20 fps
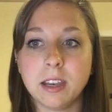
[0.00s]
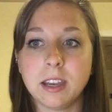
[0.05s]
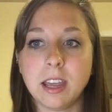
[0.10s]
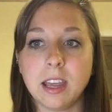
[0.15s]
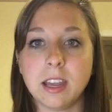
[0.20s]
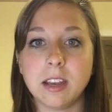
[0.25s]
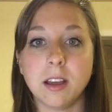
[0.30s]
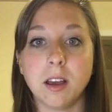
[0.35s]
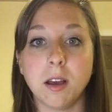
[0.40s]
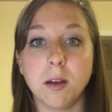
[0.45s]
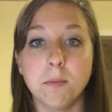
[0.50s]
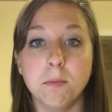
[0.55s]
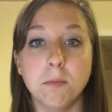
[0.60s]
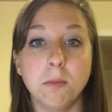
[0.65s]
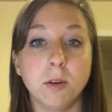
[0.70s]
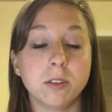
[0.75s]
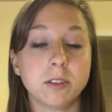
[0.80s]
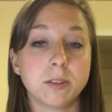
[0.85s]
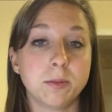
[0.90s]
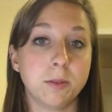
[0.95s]
in
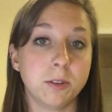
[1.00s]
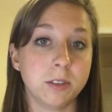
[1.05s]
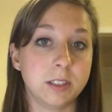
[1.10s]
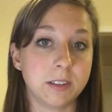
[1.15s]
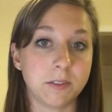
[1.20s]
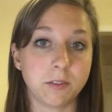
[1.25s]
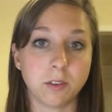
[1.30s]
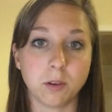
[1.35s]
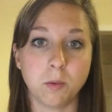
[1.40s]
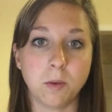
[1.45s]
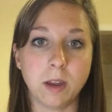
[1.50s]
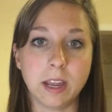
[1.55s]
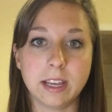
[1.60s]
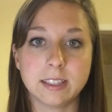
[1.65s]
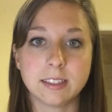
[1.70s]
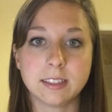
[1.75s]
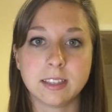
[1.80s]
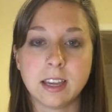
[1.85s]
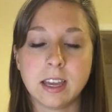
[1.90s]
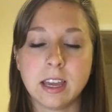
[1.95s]
multiple different
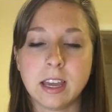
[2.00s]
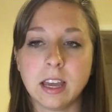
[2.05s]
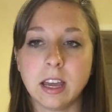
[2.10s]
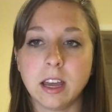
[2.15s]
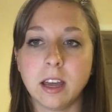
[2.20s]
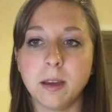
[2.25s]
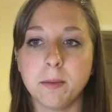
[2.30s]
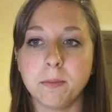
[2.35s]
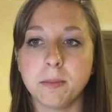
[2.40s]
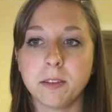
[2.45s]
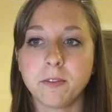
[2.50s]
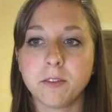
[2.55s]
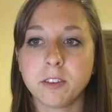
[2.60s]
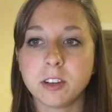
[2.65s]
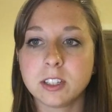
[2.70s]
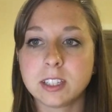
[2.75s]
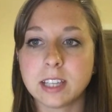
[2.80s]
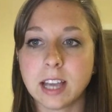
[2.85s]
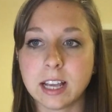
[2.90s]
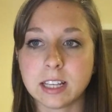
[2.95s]
ways. The
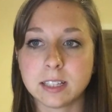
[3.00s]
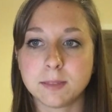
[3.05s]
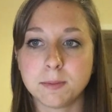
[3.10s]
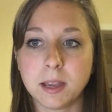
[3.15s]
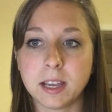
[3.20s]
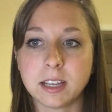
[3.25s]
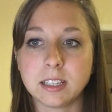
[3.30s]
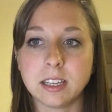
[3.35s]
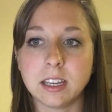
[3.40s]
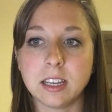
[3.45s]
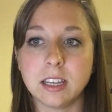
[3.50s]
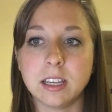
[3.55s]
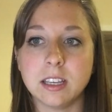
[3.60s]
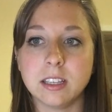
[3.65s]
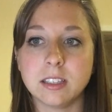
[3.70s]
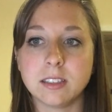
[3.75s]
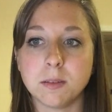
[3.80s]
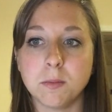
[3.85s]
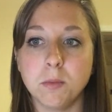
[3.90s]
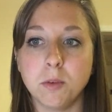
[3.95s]
first aspect
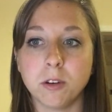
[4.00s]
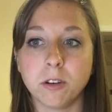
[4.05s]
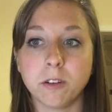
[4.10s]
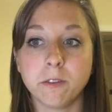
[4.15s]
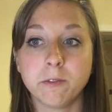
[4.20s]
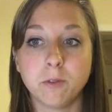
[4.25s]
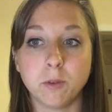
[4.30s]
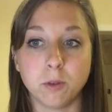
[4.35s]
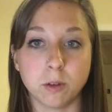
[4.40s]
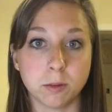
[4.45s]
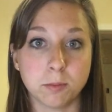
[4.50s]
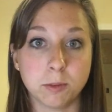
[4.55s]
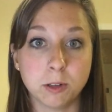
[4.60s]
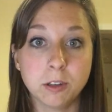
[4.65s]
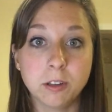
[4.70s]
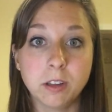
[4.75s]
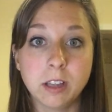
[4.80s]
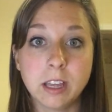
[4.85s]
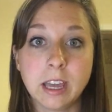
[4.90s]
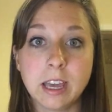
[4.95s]
is more
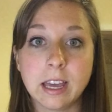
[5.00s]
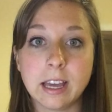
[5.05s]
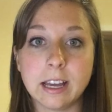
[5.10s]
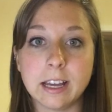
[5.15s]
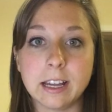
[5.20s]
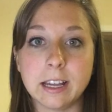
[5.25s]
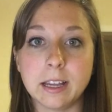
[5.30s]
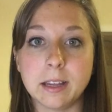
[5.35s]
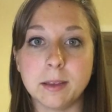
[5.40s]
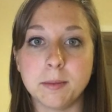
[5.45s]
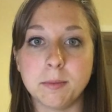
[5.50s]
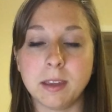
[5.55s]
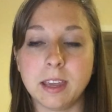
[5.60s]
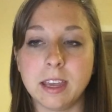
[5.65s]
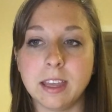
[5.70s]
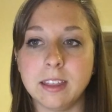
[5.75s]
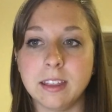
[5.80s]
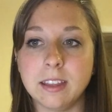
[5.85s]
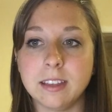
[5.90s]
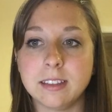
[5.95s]
formal,
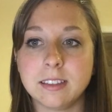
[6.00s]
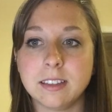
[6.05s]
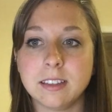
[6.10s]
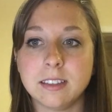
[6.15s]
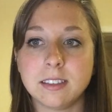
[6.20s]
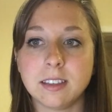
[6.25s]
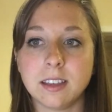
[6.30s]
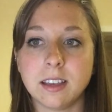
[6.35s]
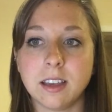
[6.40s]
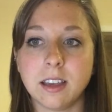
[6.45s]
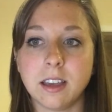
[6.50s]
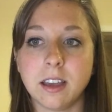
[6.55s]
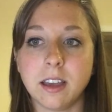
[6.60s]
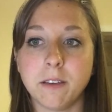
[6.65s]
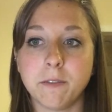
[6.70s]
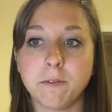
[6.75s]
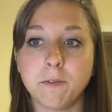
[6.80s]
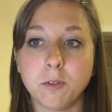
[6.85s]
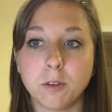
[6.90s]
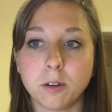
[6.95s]
and this is
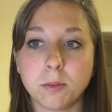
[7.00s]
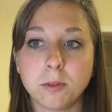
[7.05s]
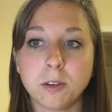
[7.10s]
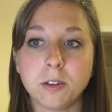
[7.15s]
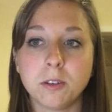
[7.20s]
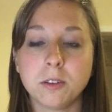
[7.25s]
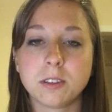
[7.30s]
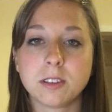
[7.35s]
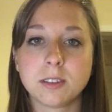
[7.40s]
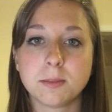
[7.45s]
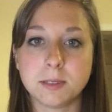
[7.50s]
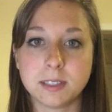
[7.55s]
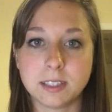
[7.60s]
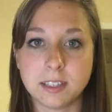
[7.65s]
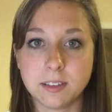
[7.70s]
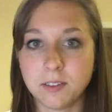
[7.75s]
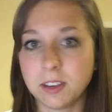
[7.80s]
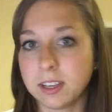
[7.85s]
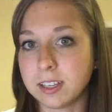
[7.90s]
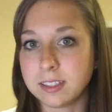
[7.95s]
formal
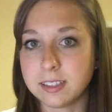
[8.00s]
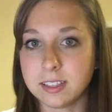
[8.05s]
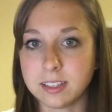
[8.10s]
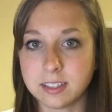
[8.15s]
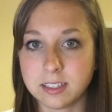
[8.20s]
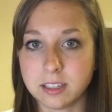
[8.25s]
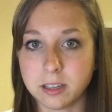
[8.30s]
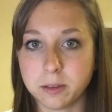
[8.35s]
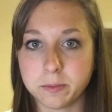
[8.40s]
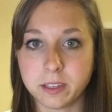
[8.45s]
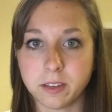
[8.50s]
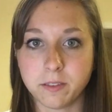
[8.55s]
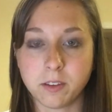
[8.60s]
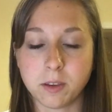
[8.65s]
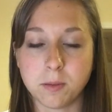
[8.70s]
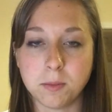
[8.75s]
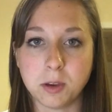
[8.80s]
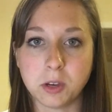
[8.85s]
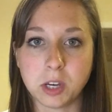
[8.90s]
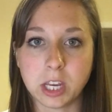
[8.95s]
specific systems of
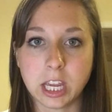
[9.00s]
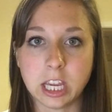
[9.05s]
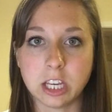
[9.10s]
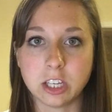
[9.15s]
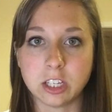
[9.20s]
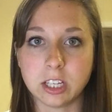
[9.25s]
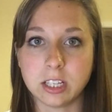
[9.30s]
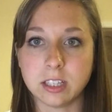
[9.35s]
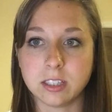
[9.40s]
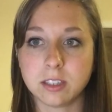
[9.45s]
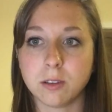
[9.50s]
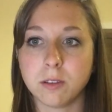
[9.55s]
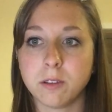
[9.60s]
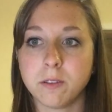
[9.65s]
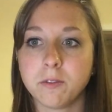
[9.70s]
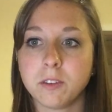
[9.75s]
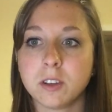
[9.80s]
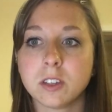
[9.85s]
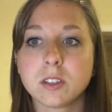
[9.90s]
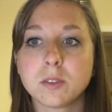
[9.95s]
communication. So the
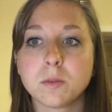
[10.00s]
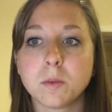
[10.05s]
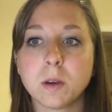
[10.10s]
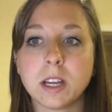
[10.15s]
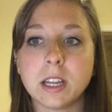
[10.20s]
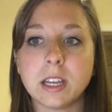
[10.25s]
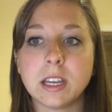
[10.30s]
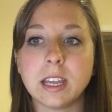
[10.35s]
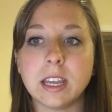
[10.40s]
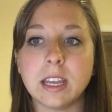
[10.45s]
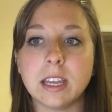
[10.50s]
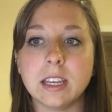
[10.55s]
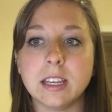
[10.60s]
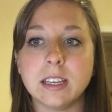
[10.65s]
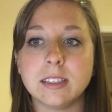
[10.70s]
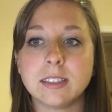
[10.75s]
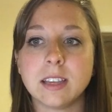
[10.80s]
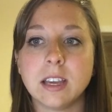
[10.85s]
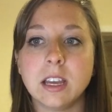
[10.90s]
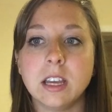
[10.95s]
first one
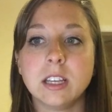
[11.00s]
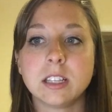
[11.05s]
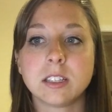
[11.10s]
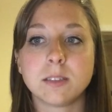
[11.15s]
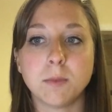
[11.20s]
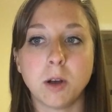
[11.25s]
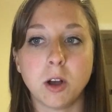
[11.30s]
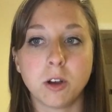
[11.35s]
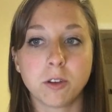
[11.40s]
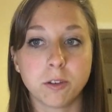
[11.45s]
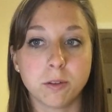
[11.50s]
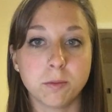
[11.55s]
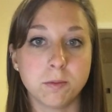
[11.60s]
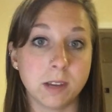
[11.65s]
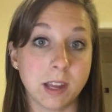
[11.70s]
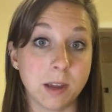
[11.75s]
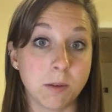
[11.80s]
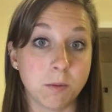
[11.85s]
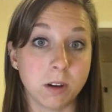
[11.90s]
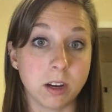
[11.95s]
is small group
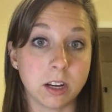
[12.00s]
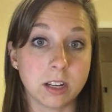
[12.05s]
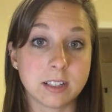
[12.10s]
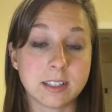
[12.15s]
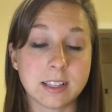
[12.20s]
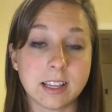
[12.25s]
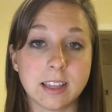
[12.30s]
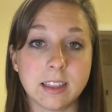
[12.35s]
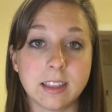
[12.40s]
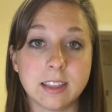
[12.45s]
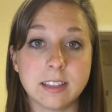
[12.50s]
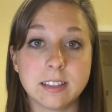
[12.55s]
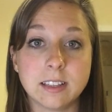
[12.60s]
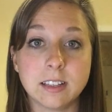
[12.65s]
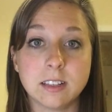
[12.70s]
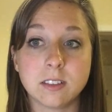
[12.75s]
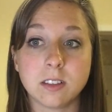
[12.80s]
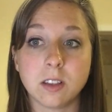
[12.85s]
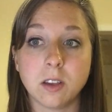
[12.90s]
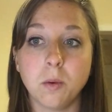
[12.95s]
networks, and this
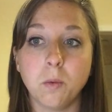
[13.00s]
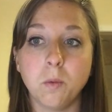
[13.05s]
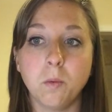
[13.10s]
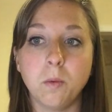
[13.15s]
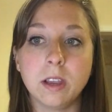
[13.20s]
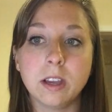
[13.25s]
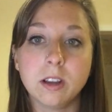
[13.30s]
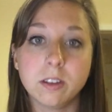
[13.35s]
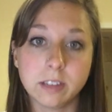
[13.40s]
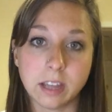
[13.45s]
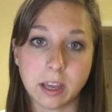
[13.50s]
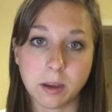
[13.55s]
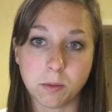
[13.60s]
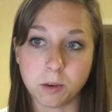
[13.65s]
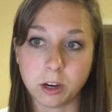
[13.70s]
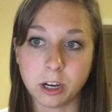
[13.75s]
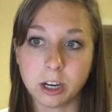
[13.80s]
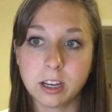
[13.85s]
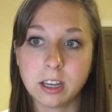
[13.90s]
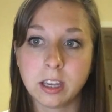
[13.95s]
is wheel
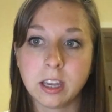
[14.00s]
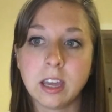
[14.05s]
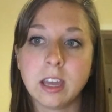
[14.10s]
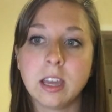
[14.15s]
network,